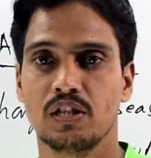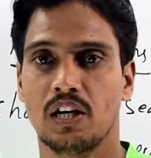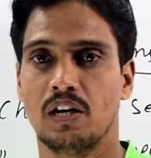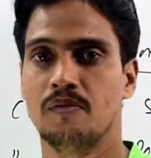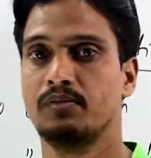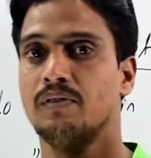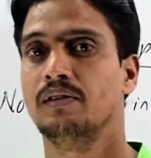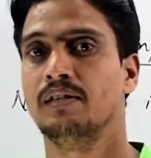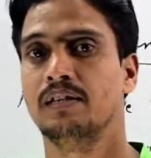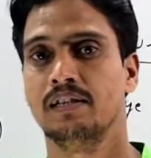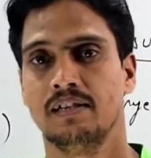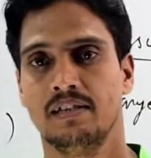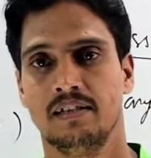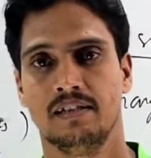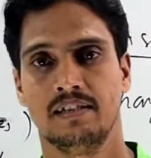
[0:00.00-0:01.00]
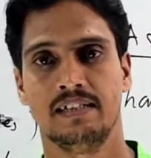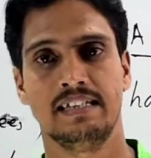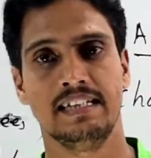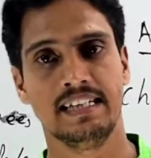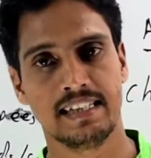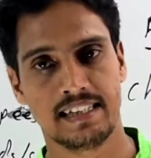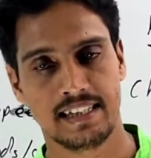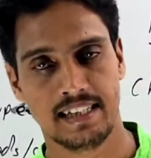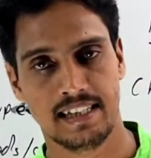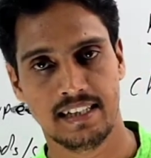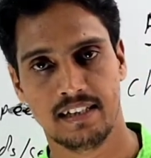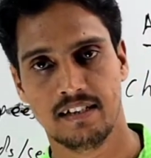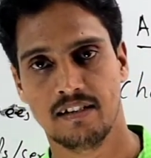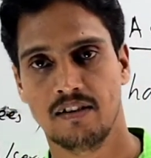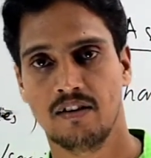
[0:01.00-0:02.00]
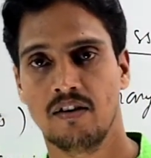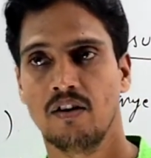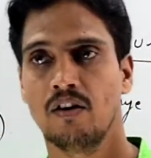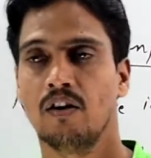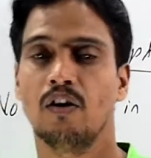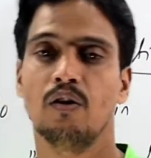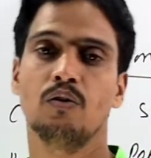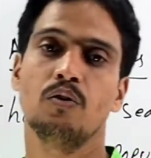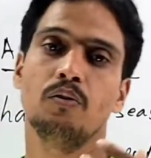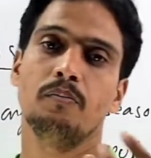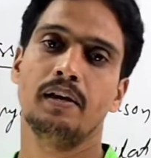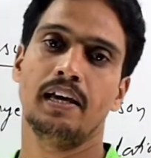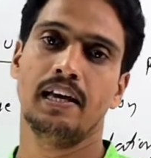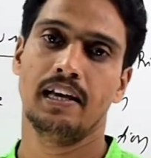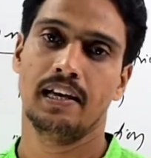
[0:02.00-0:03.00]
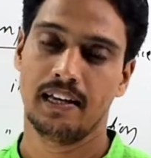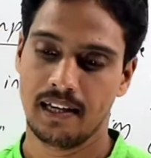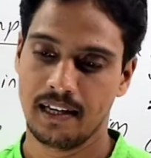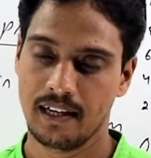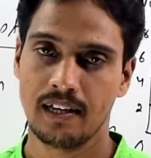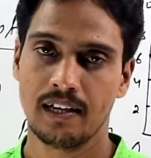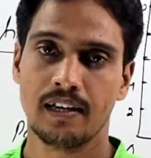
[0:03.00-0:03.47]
of drinking, or we may